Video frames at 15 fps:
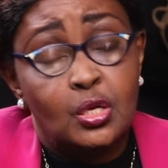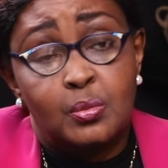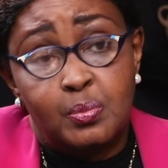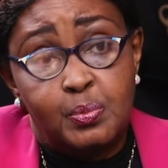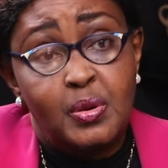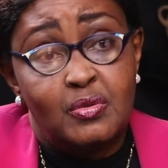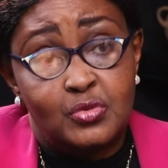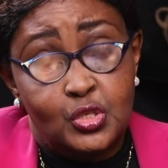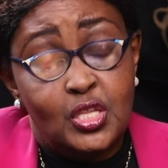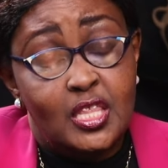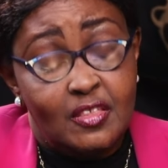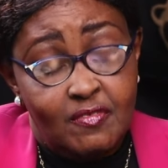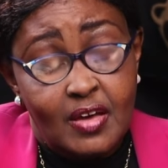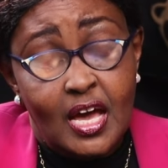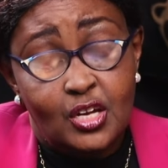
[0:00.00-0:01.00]
but they've
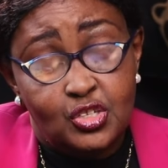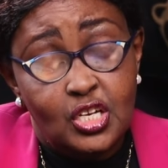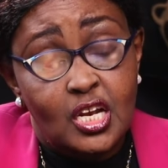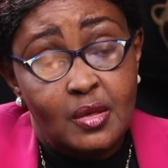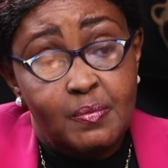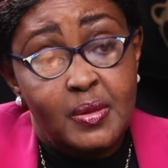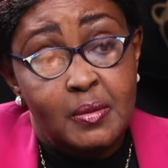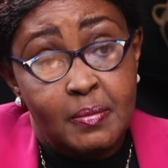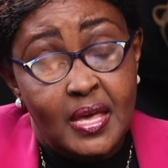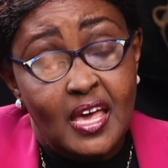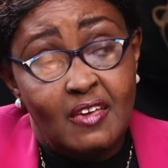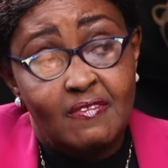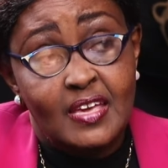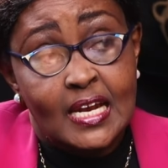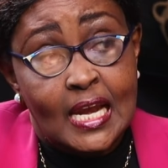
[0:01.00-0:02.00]
actually been
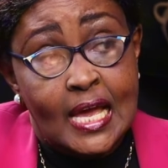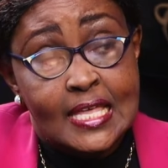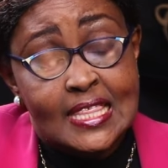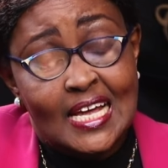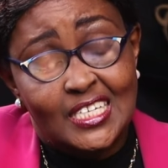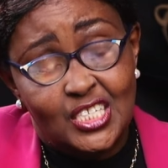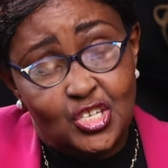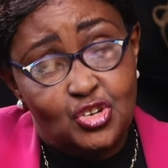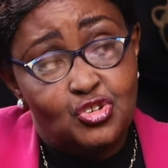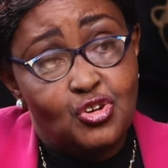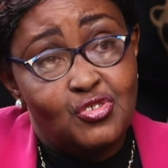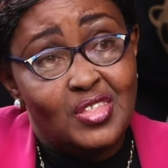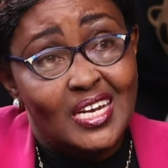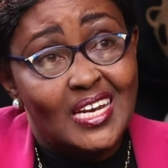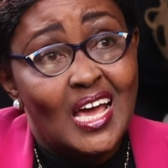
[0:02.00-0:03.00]
behaving like that. Did you know
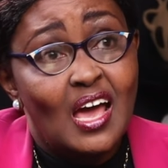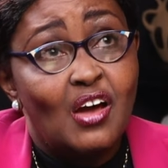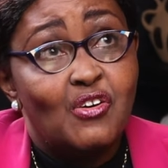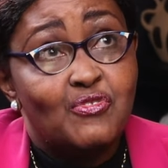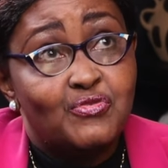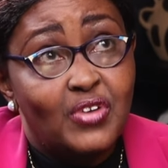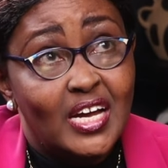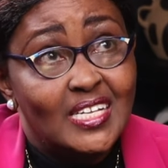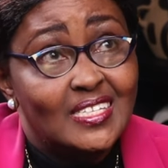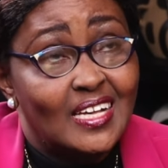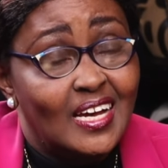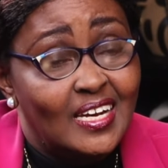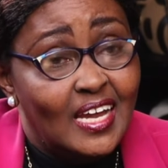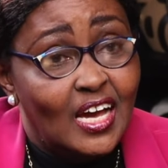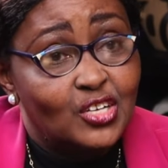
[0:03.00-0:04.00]
that Pfizer
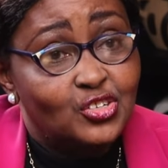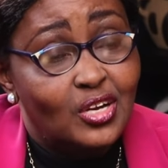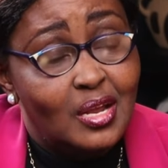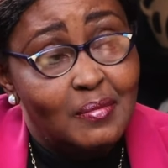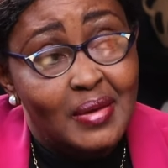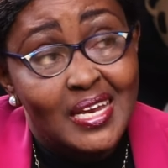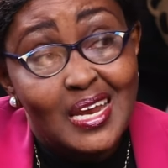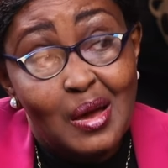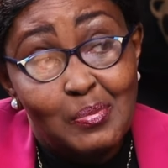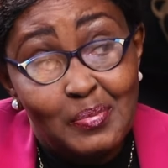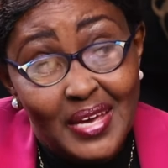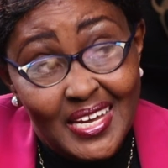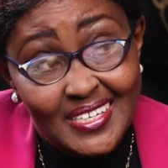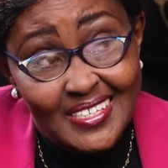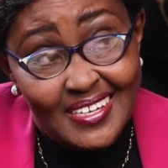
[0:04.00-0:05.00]
had actually made a
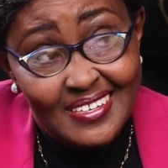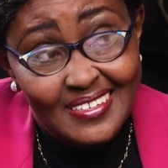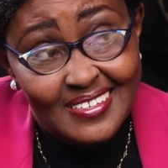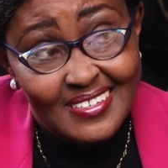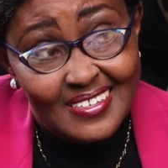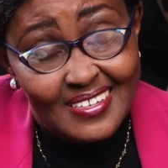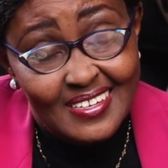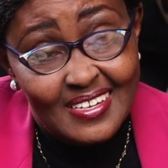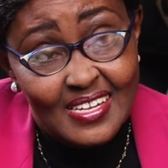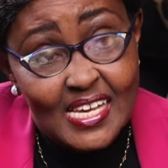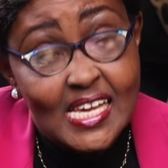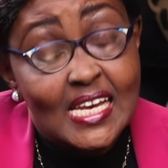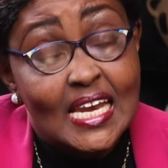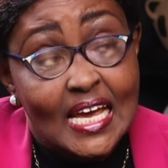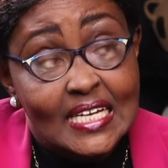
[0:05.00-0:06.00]
patent
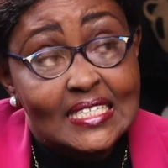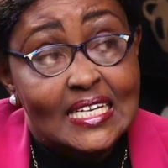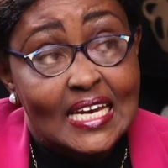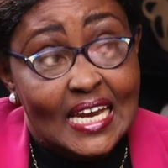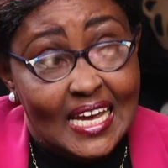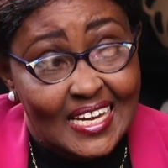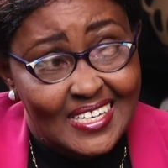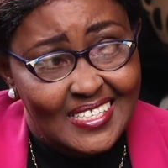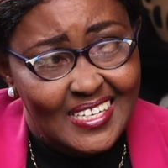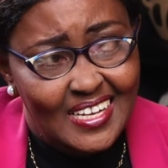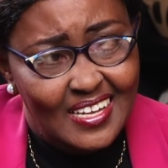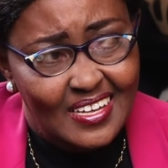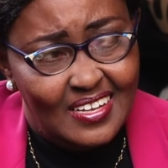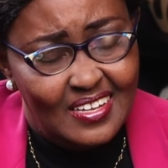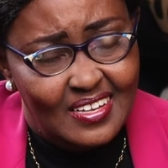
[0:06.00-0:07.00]
in 1990
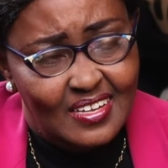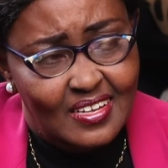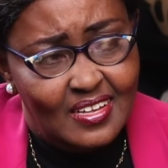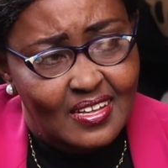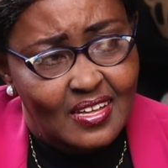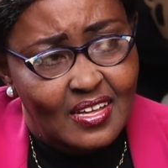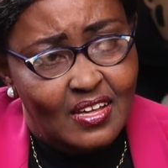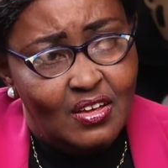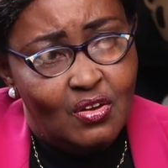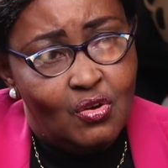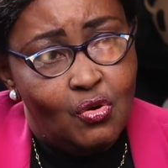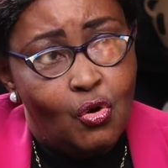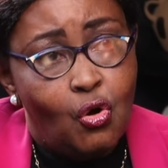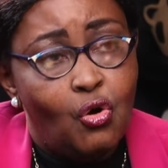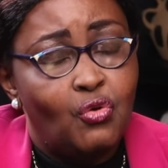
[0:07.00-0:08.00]

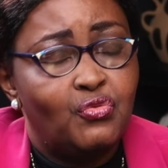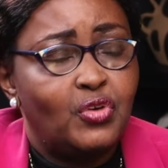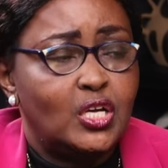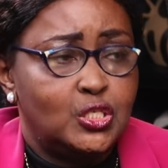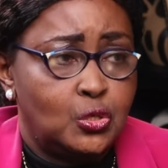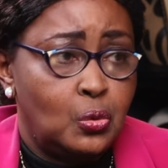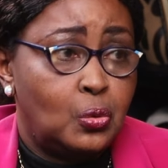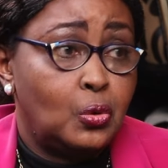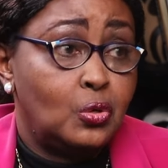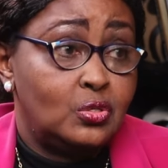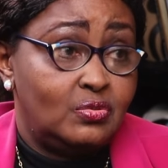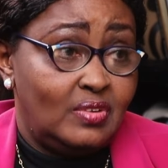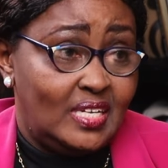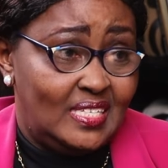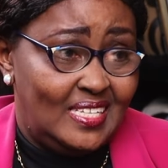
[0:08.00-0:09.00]
of a so-called
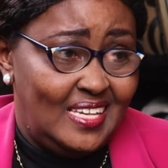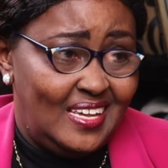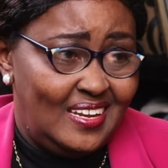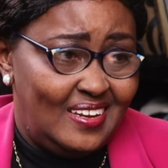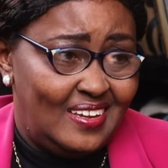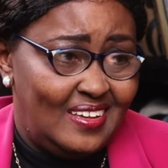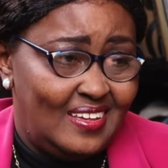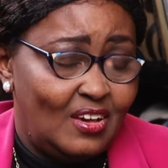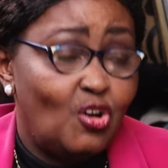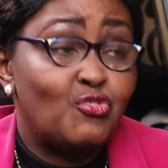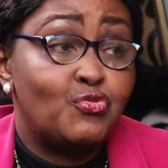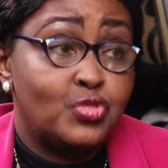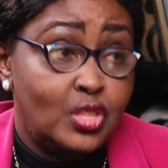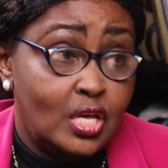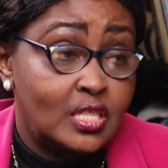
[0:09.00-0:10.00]
vaccine,
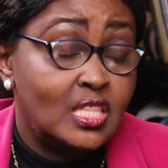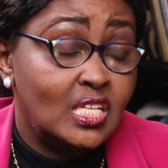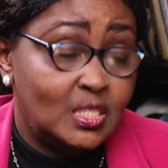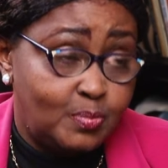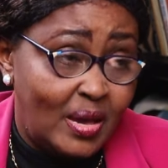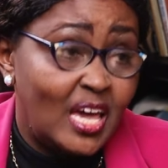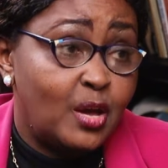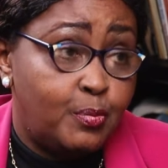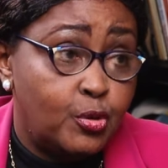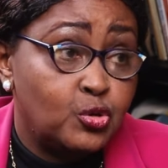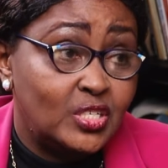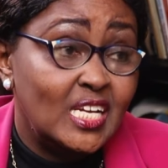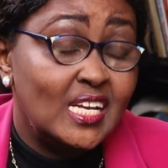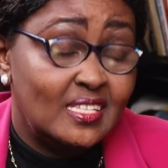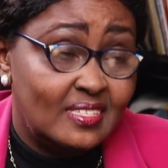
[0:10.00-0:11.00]
of the spike
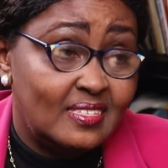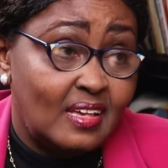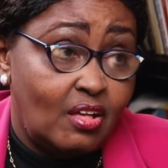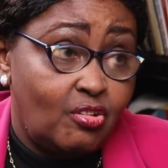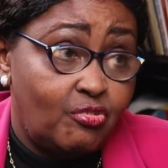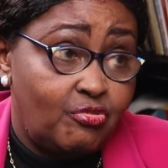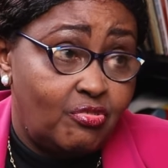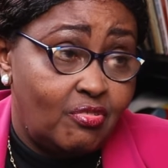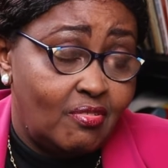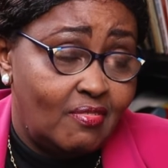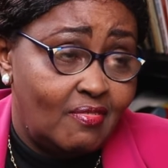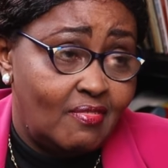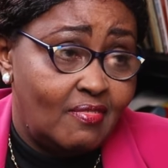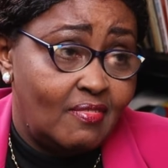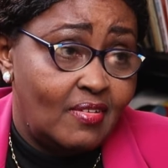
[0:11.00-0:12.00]
protein itself? Wow.
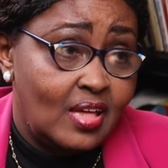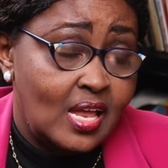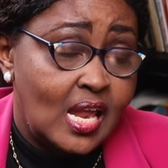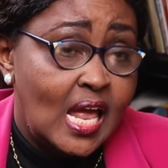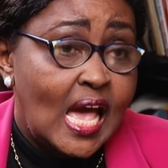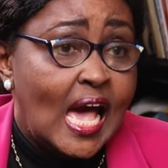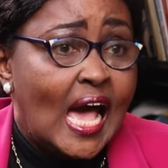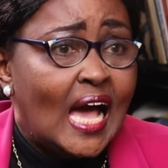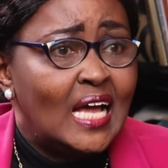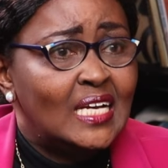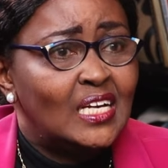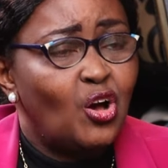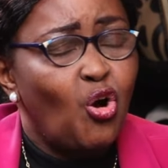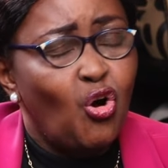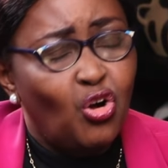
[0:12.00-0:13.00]
And
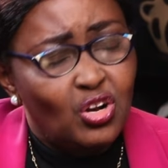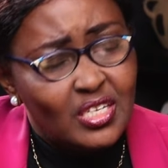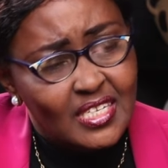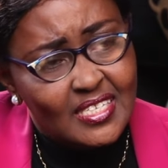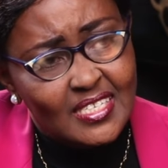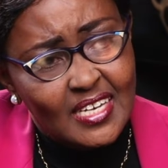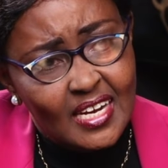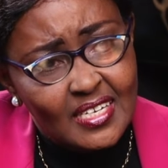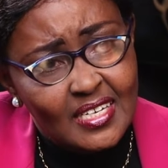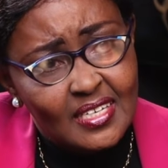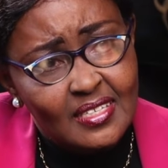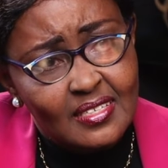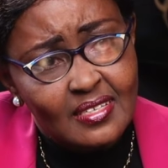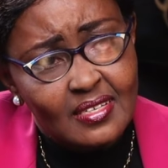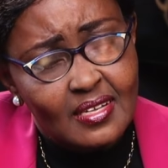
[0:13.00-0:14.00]
all the
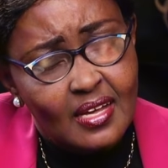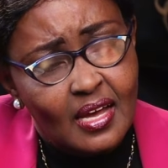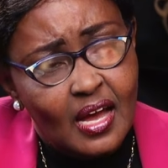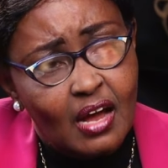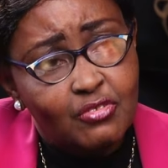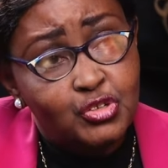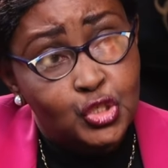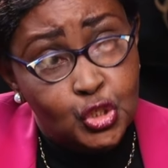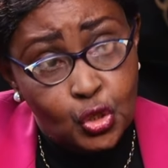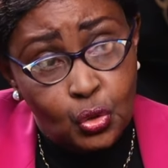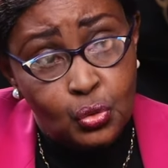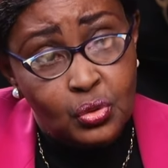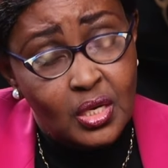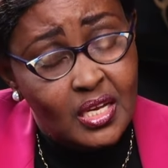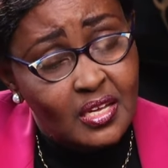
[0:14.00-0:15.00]
studies have shown